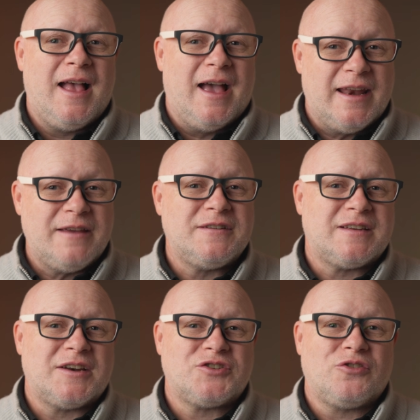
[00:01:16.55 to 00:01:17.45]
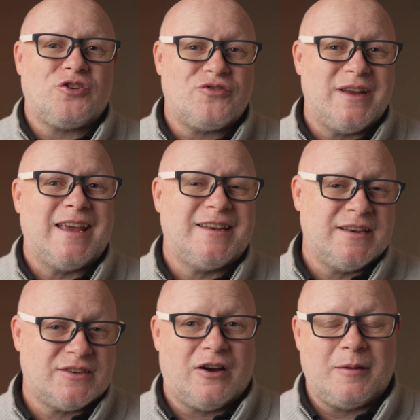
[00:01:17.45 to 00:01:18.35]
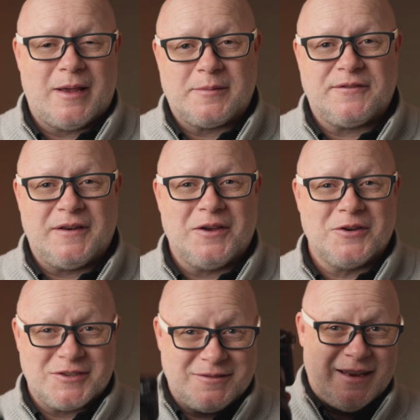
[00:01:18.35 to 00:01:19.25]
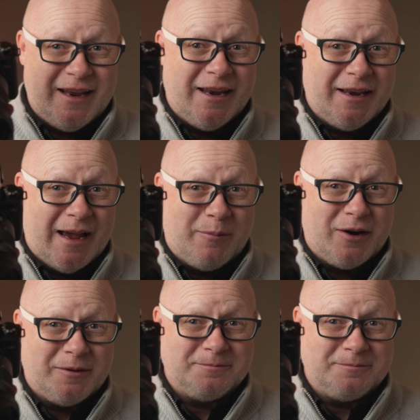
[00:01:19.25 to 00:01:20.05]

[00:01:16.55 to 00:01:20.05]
and even touch on creating time-lapse videos in camera.